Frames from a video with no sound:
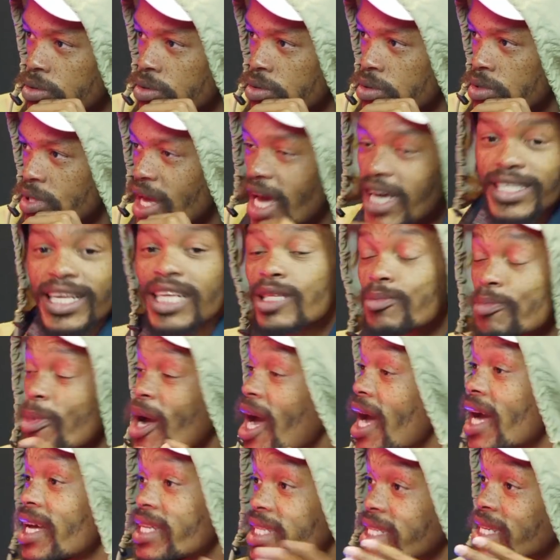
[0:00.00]

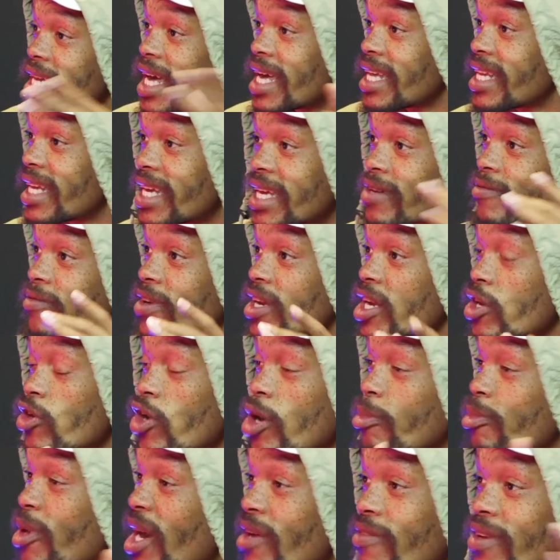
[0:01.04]
Ayisaspani riding. Fana, you're
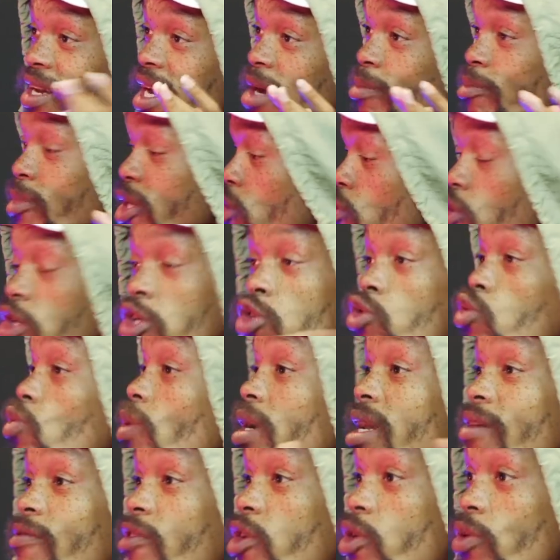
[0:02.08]
a private company, you can do
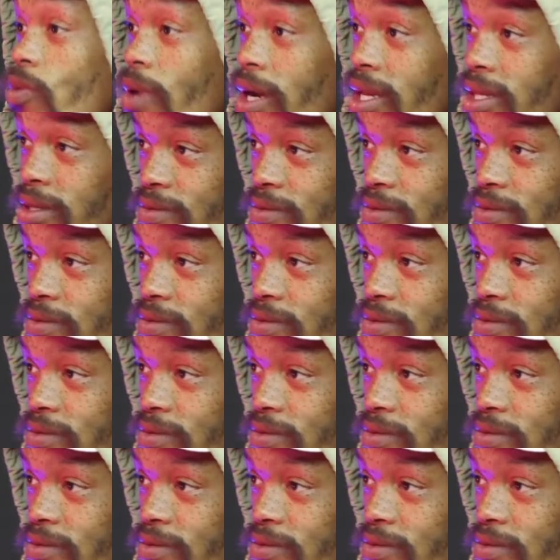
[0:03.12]
whatever you want.